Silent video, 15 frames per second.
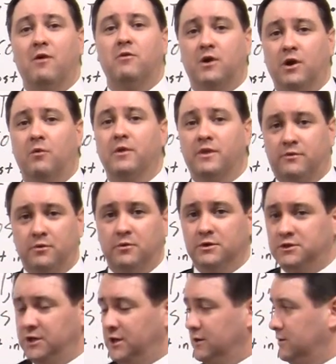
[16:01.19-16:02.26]
without going
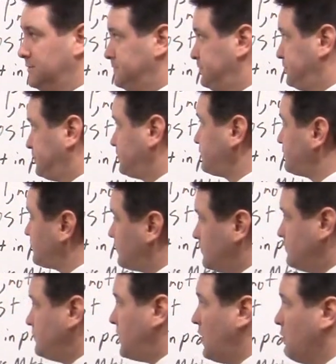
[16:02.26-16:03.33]
through a channel,
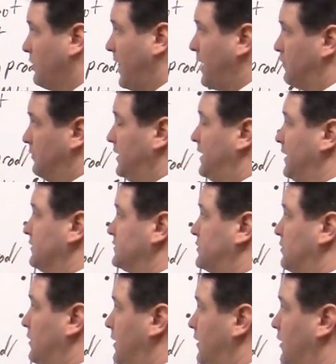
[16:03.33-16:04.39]
without a retail
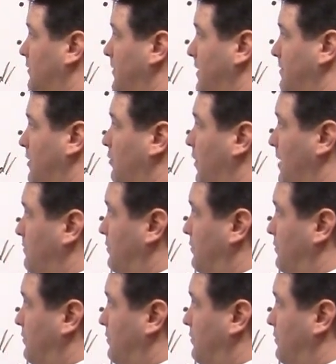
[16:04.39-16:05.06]
store at all, maybe a